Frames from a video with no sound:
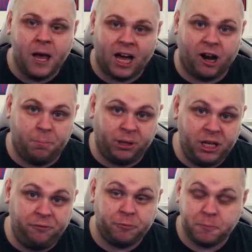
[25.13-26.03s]
And I
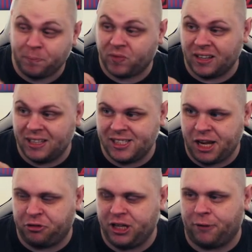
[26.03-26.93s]
believe they
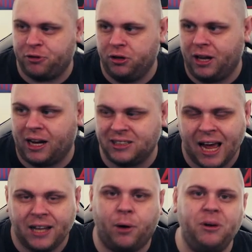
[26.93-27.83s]
definitely have done that.
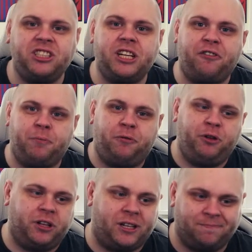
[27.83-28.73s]
Now, is he a left
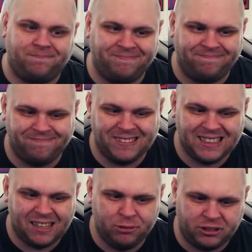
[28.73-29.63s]
midfielder?
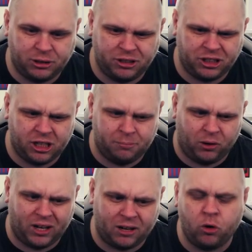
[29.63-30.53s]
I'm not too certain about
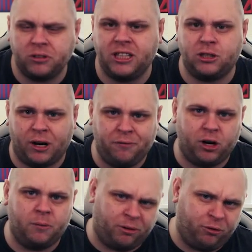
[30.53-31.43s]
that. Of course, he is
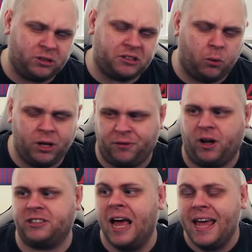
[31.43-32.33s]
right-footed, but four-star weak
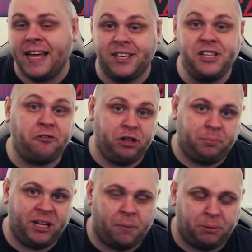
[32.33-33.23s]
forwards can definitely
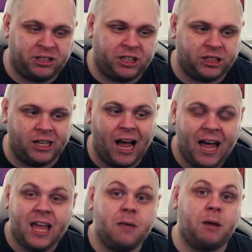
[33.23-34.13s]
play that position. Now,
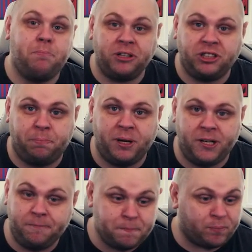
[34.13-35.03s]
in my personal
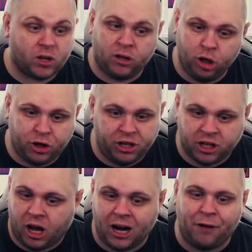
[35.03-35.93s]
opinion, looking at the
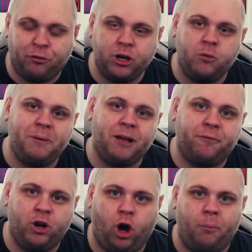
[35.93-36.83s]
card, I thought he would be a
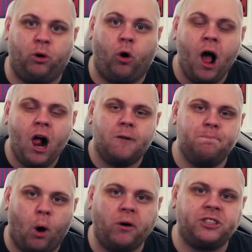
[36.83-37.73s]
phenomenal
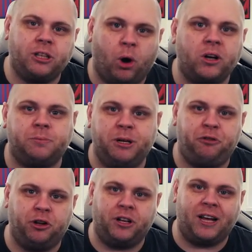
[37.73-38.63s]
box-to-box -box
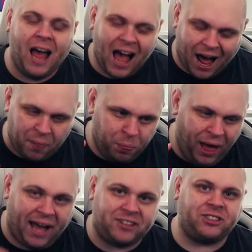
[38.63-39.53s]
midfielder, and
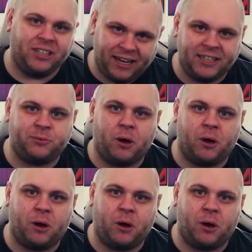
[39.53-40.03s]
that is where